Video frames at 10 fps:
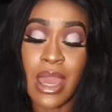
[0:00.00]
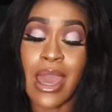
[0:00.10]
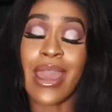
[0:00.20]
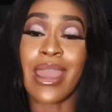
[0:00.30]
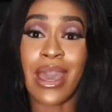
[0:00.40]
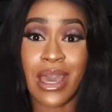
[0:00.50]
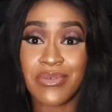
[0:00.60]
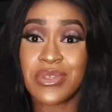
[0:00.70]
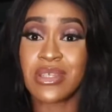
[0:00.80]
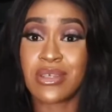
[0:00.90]
I have
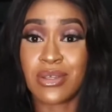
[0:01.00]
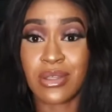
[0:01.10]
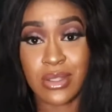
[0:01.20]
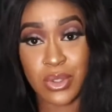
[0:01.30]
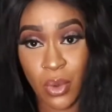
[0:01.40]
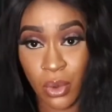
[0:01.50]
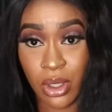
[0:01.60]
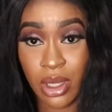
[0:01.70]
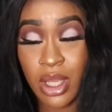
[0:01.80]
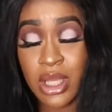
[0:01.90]
to turn this on
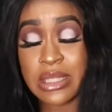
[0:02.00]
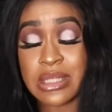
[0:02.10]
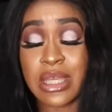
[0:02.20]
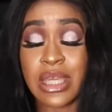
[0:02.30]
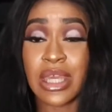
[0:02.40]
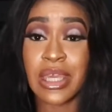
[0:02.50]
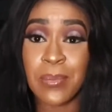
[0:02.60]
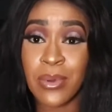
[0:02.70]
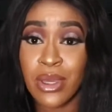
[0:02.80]
to keep,